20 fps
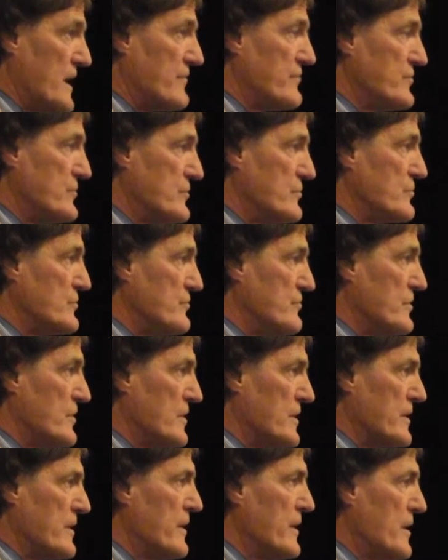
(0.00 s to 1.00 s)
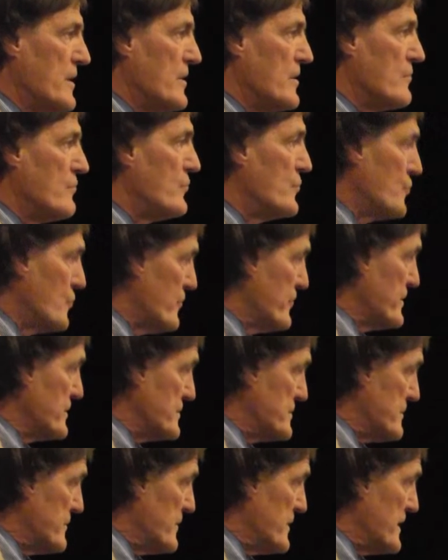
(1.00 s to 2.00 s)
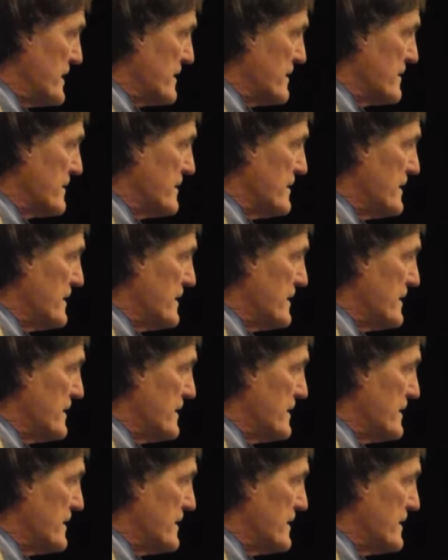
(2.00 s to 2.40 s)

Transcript: afternoon was very moving to me.